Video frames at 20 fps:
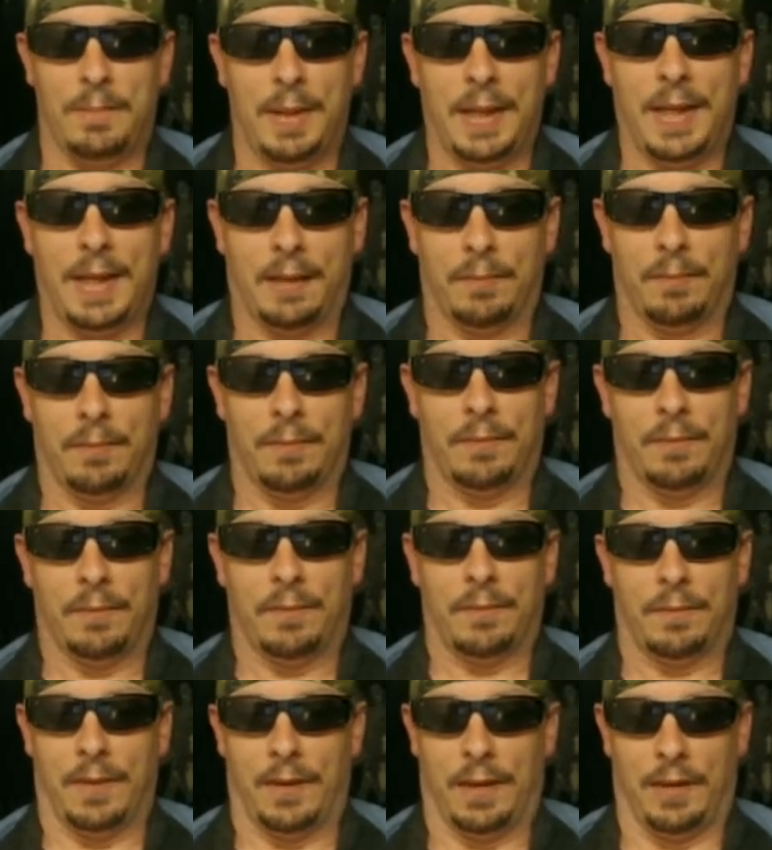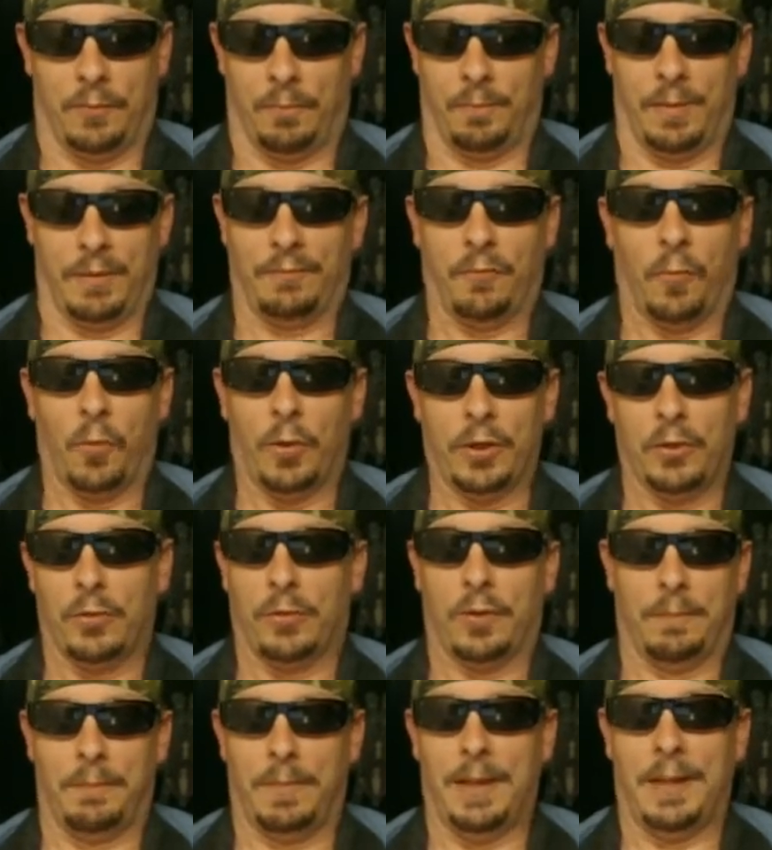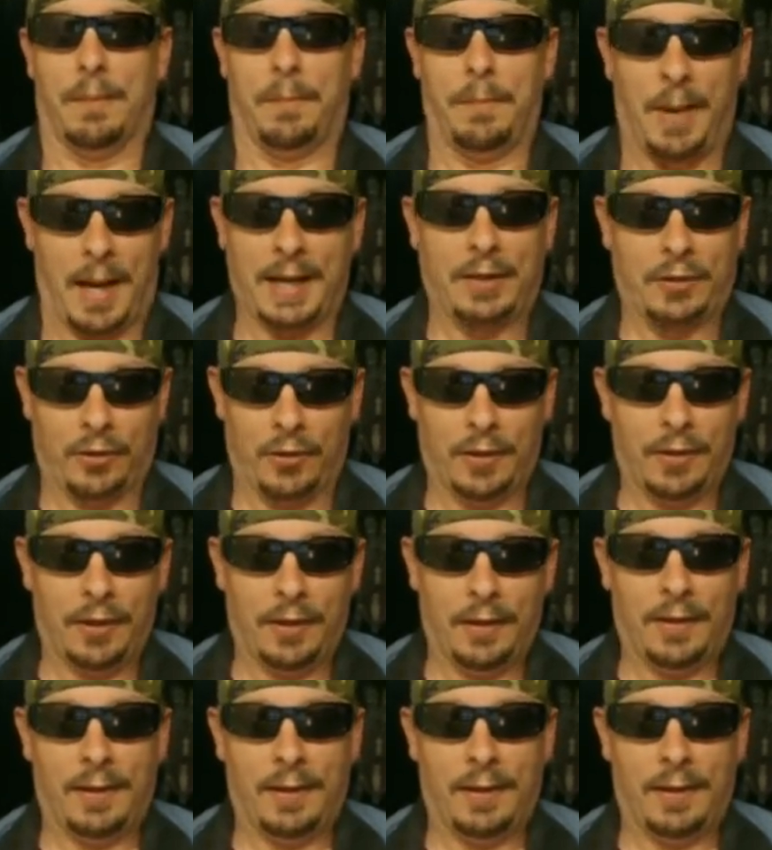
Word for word: being before you can be a biker.